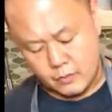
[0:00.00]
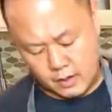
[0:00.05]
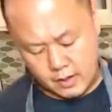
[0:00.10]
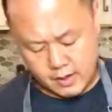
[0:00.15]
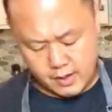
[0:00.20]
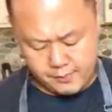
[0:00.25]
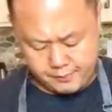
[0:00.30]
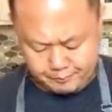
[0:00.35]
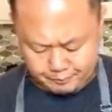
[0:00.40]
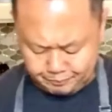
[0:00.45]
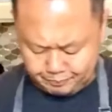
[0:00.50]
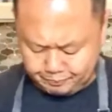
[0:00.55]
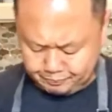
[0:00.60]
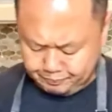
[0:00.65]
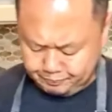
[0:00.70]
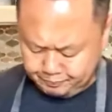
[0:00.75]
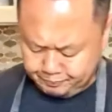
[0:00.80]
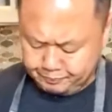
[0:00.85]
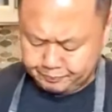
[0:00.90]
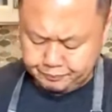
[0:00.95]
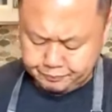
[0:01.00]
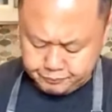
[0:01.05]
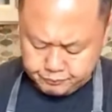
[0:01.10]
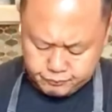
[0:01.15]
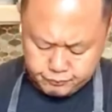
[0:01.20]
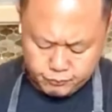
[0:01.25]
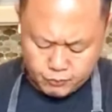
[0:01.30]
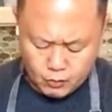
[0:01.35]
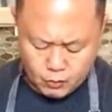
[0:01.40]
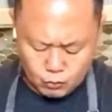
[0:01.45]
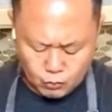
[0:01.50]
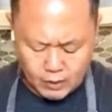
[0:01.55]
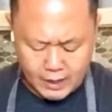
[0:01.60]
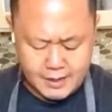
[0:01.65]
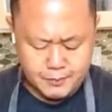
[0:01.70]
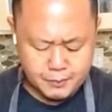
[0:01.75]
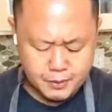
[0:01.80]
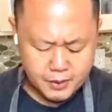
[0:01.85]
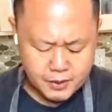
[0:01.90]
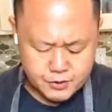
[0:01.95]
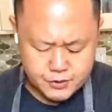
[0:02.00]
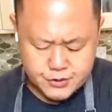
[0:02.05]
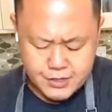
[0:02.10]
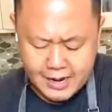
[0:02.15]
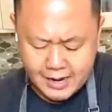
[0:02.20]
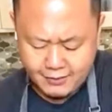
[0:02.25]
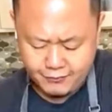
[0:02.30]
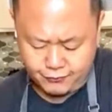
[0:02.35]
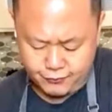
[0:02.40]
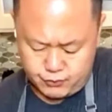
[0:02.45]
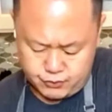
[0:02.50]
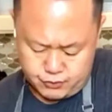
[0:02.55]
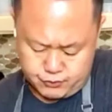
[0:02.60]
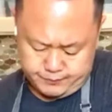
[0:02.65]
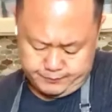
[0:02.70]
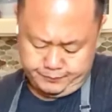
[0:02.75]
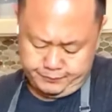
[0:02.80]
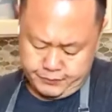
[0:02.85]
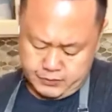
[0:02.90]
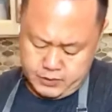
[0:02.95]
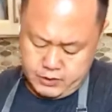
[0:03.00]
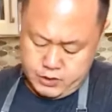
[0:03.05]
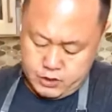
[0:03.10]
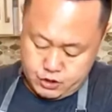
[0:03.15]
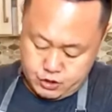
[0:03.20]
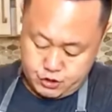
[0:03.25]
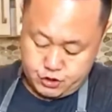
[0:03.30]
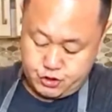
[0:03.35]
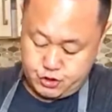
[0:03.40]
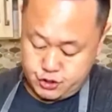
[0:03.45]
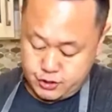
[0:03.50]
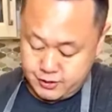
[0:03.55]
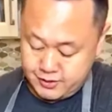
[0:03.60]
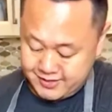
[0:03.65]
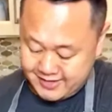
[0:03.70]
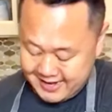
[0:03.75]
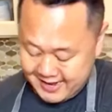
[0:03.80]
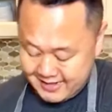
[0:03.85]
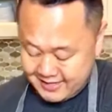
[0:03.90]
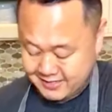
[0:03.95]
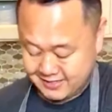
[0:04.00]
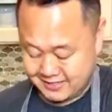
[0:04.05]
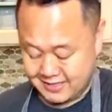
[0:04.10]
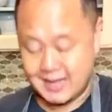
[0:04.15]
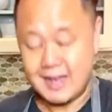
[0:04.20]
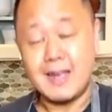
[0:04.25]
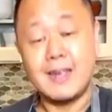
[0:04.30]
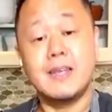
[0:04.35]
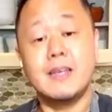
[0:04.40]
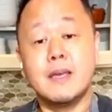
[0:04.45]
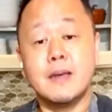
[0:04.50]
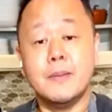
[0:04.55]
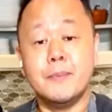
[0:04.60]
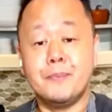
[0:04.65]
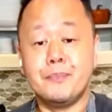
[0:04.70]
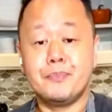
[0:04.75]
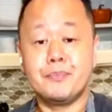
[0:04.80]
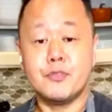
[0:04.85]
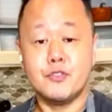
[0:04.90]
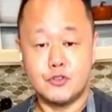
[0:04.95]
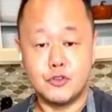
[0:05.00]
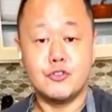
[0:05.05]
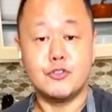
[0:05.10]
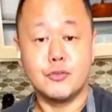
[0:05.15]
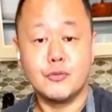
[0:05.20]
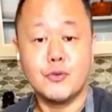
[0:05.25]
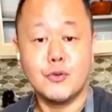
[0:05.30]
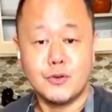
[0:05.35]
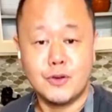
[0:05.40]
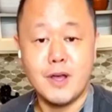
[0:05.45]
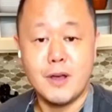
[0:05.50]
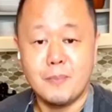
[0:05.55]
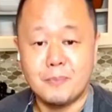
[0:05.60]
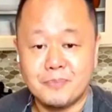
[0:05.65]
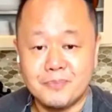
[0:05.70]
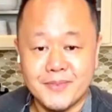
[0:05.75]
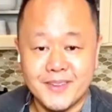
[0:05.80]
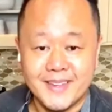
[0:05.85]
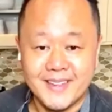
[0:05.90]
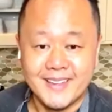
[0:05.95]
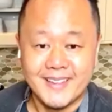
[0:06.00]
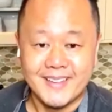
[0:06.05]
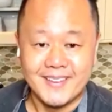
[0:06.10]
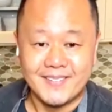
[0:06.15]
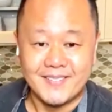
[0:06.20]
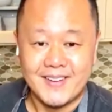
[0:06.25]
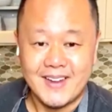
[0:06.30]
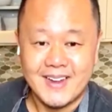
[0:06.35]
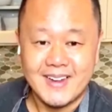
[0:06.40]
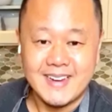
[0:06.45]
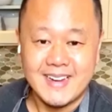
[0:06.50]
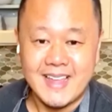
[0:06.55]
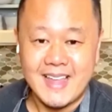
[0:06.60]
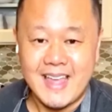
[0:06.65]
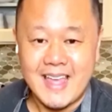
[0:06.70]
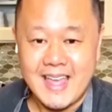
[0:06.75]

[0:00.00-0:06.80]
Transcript: And ripe jackfruit should taste like juicy fruit gum, right?